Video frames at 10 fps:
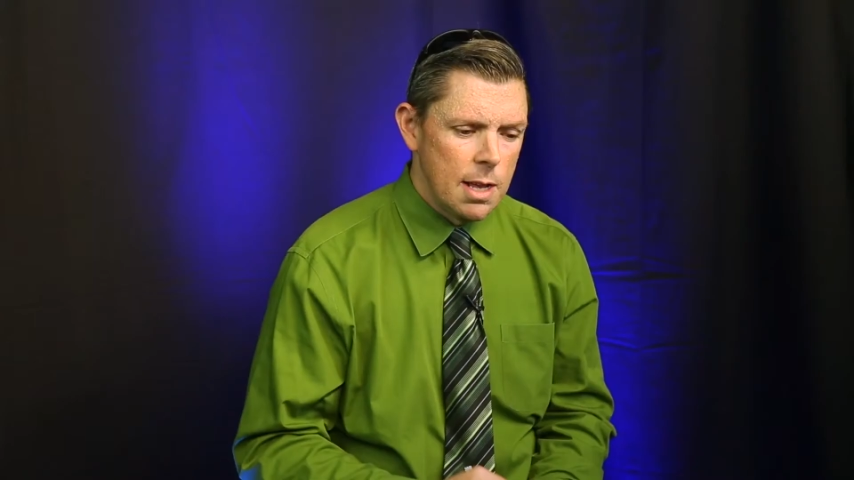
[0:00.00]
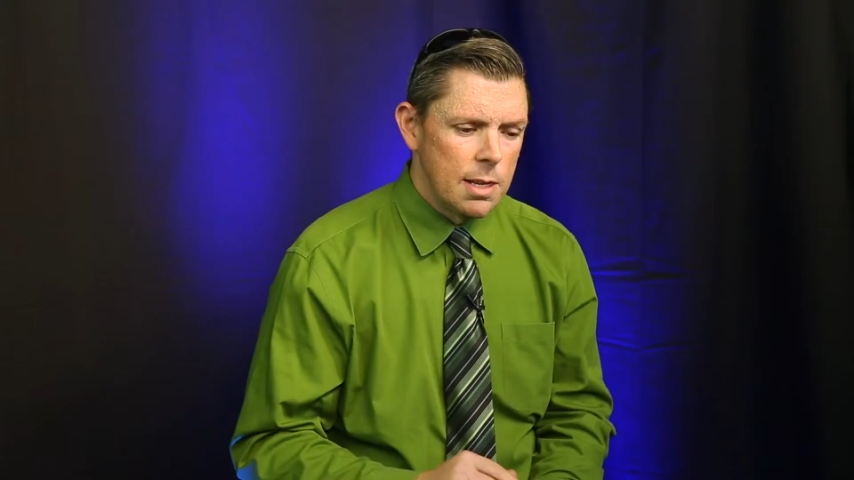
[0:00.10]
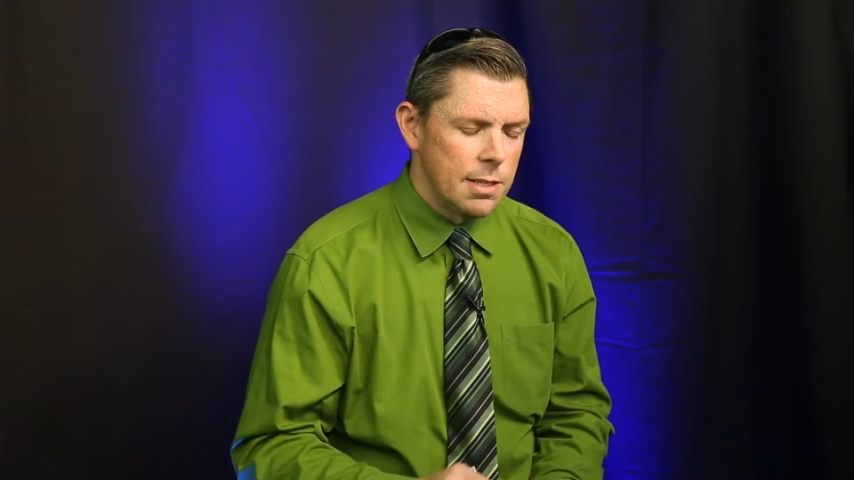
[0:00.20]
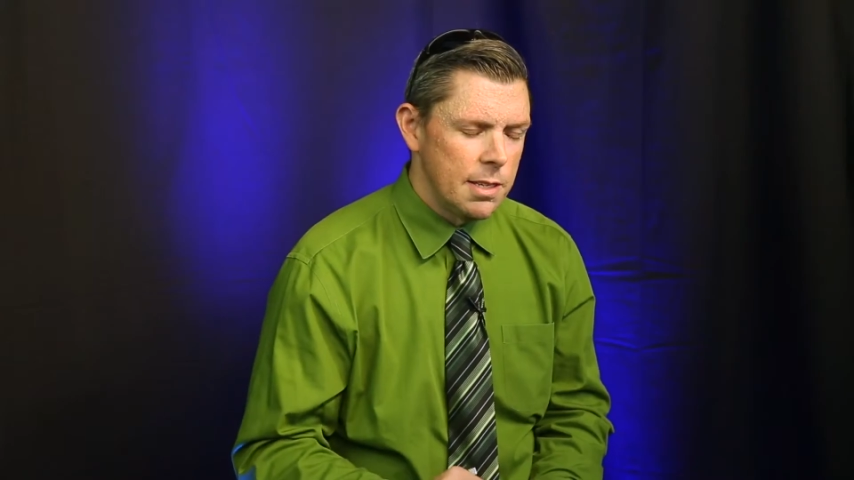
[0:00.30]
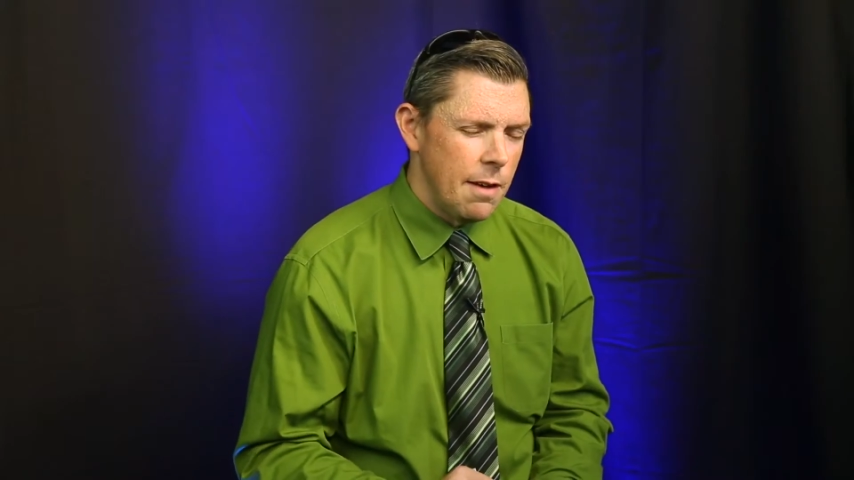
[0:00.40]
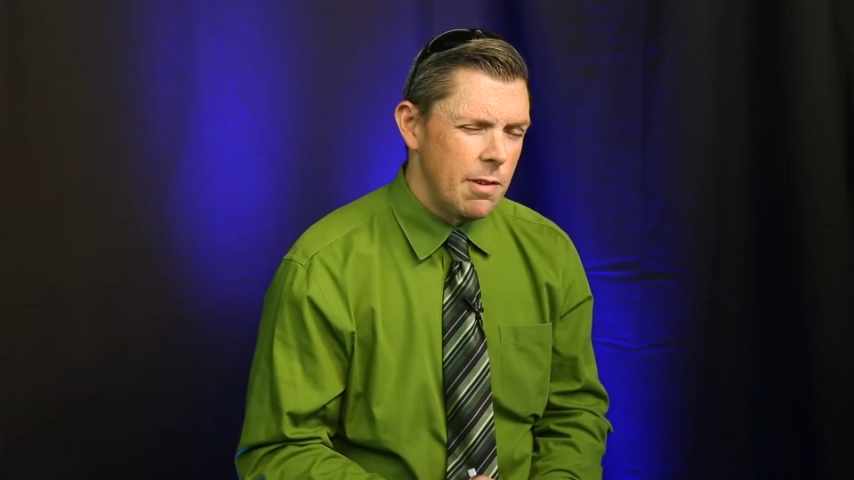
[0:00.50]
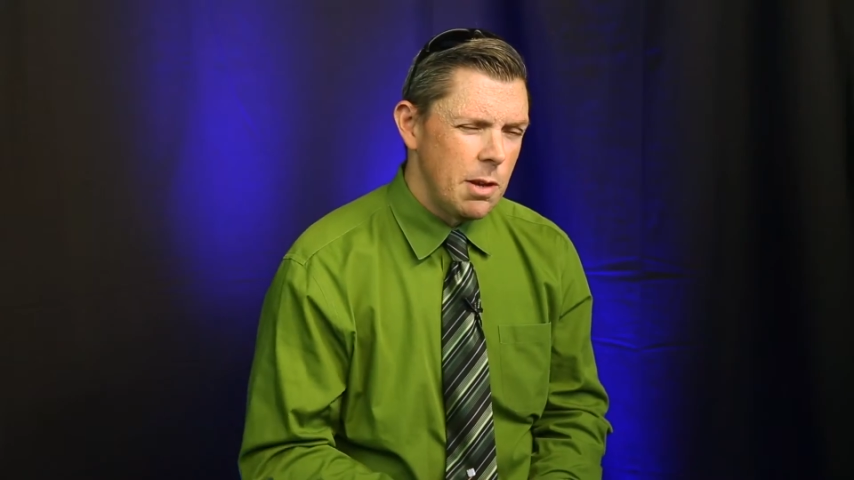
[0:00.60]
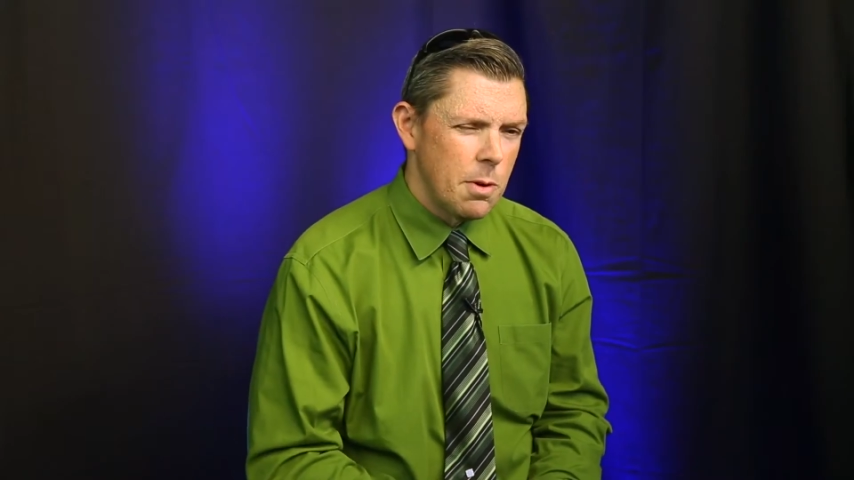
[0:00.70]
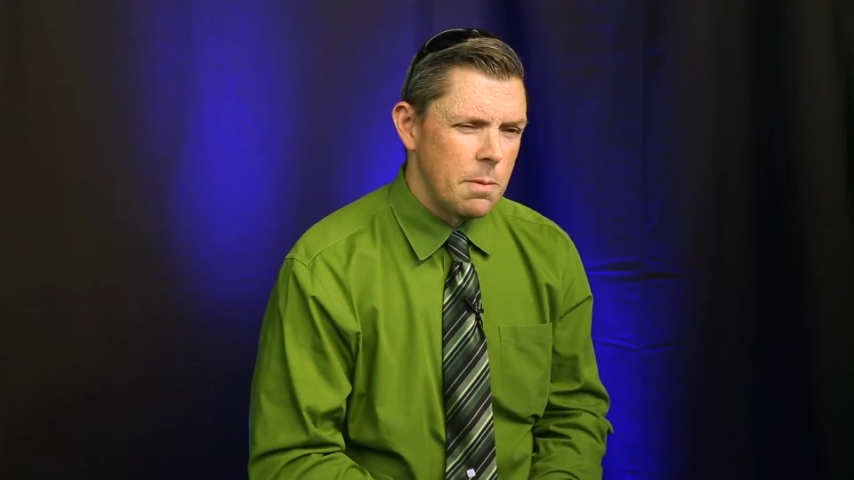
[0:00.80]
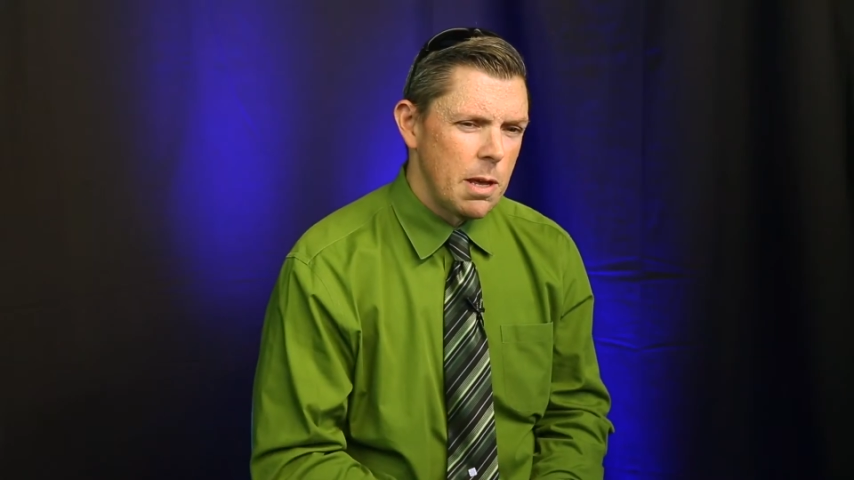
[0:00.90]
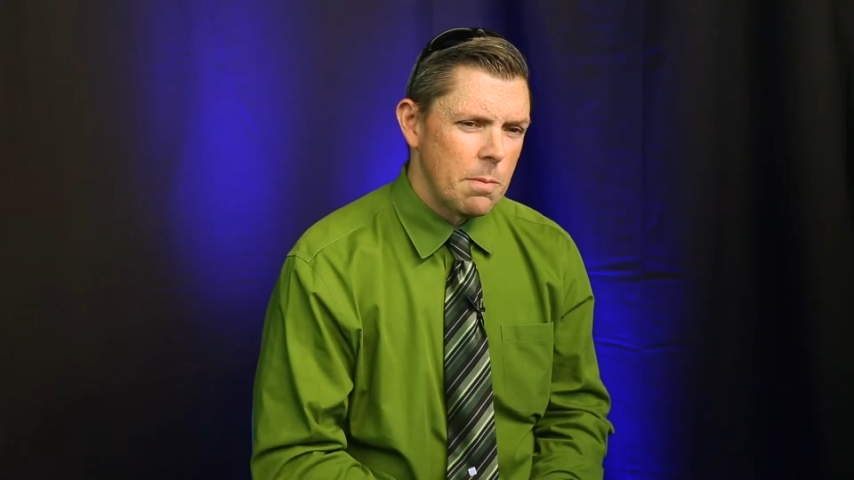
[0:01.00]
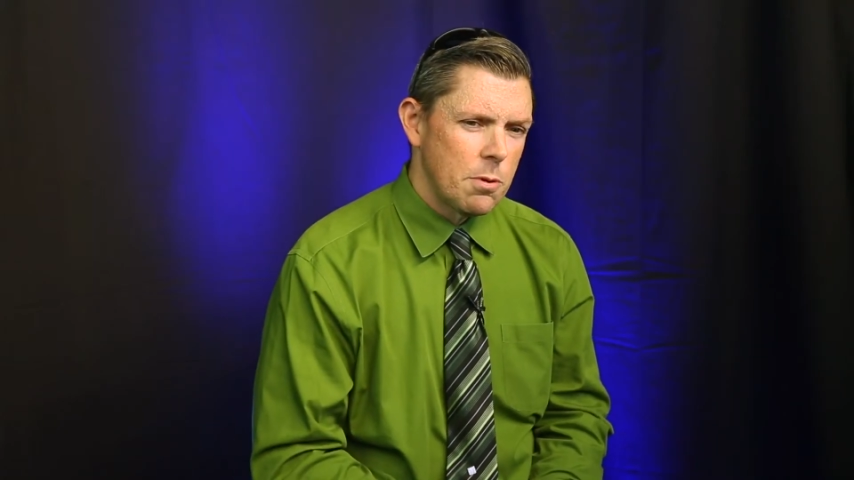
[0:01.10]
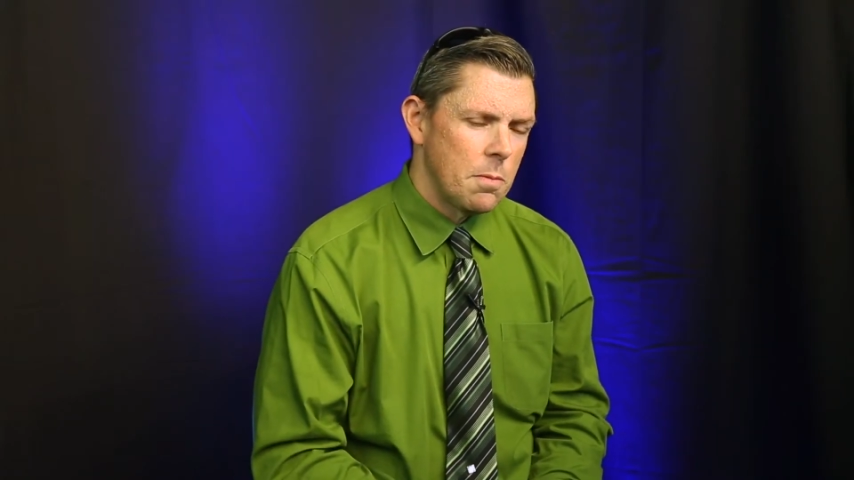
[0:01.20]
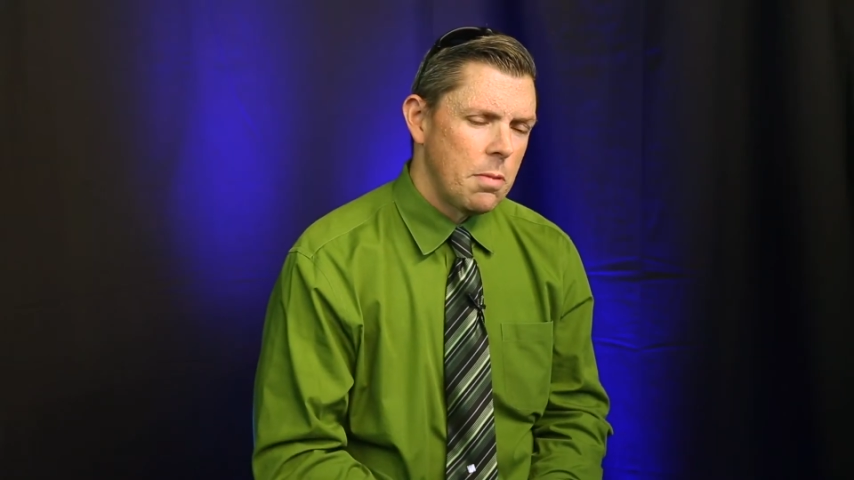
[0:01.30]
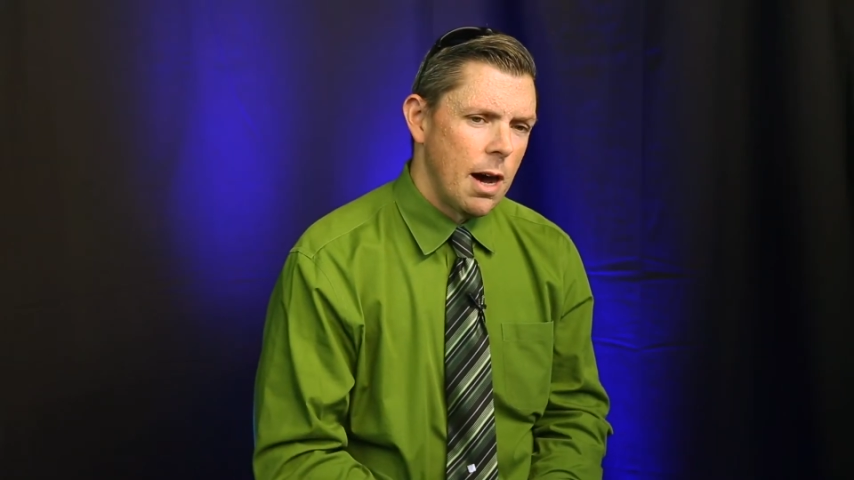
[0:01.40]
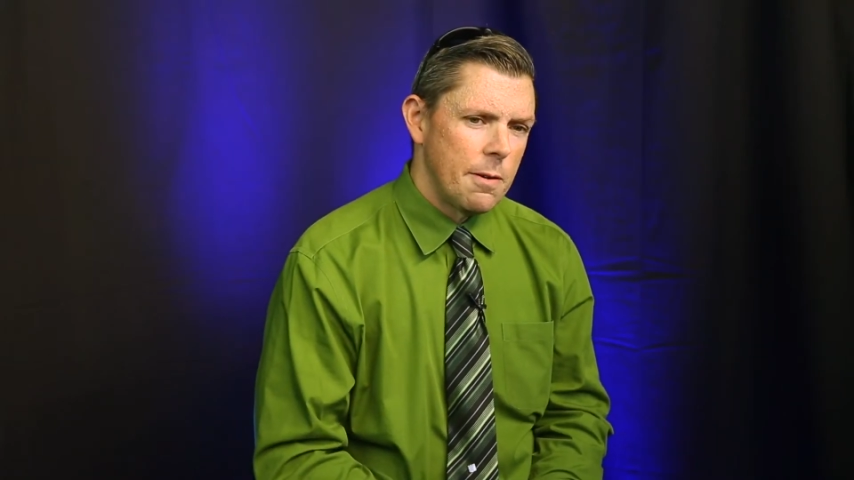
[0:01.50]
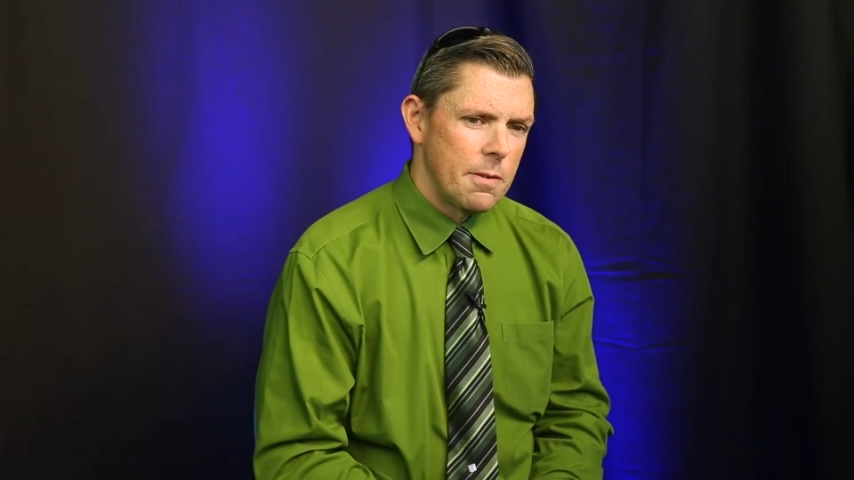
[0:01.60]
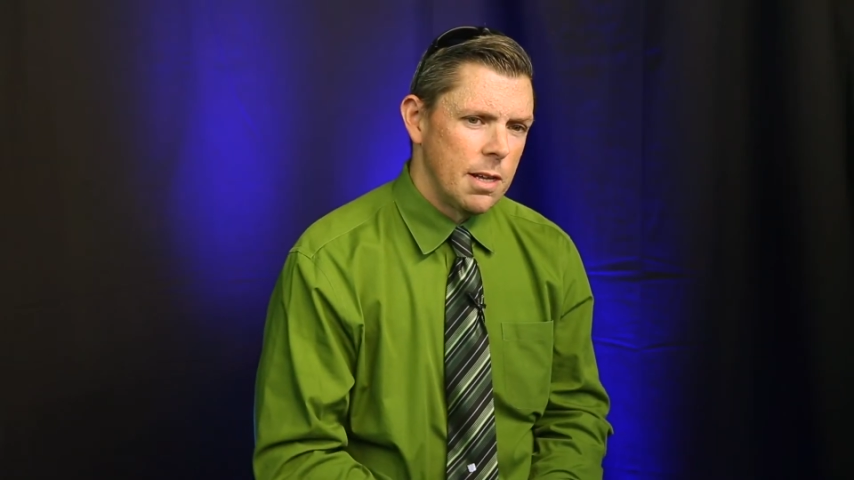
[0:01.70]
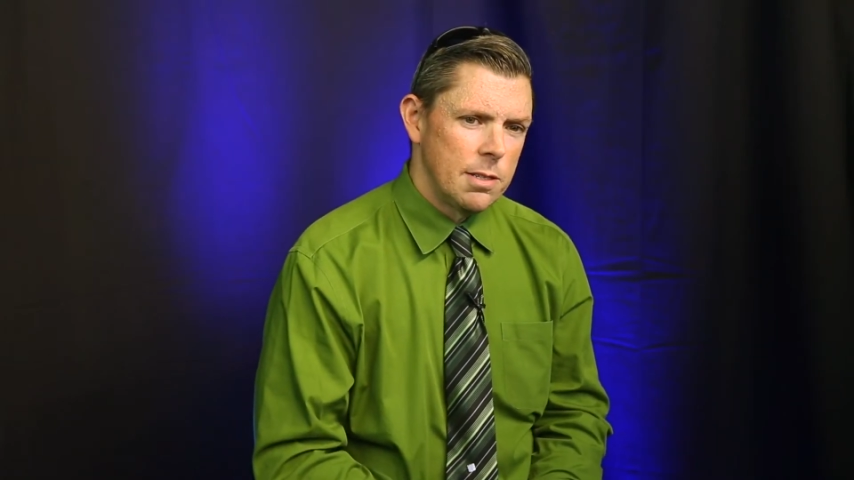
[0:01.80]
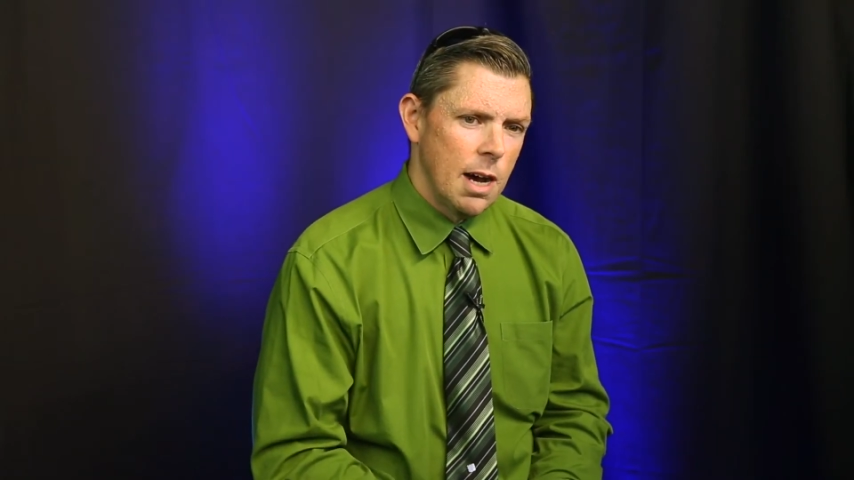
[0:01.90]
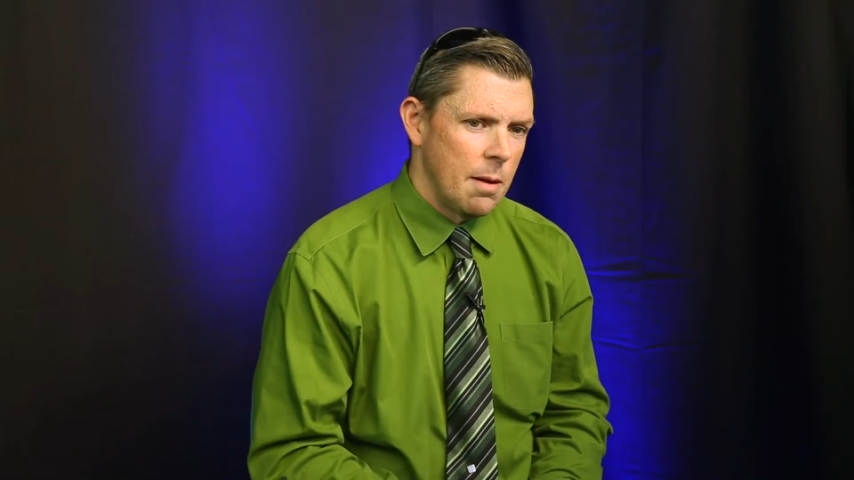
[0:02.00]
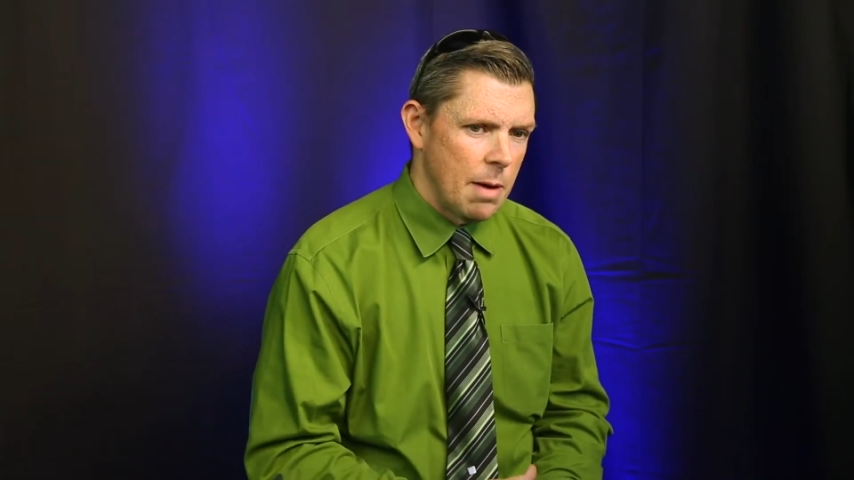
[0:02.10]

71 people applied for that job.